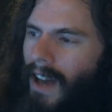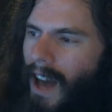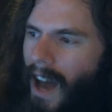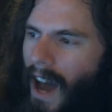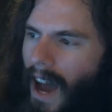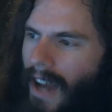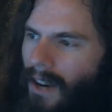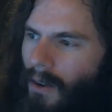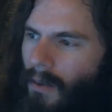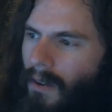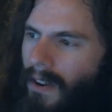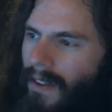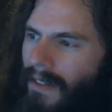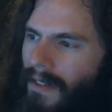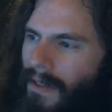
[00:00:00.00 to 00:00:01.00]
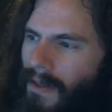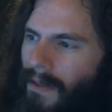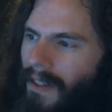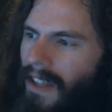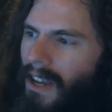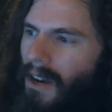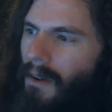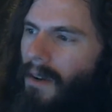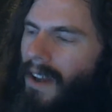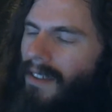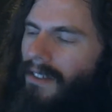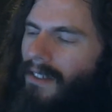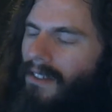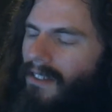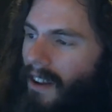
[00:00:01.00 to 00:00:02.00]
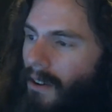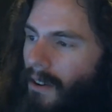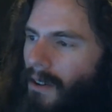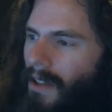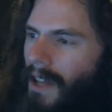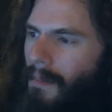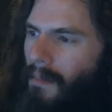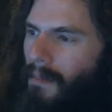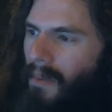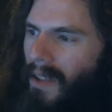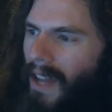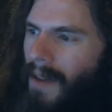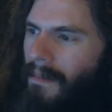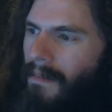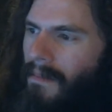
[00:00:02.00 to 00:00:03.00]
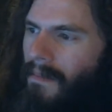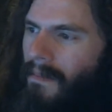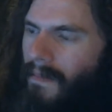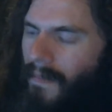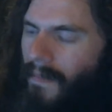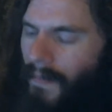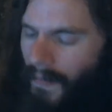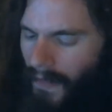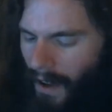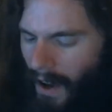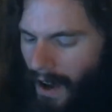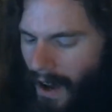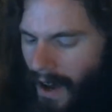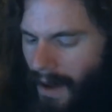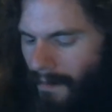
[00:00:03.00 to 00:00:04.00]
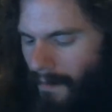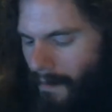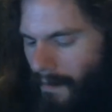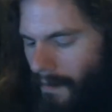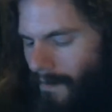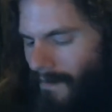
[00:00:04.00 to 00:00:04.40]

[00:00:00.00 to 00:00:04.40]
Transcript: I don't, you know, necessarily blame um,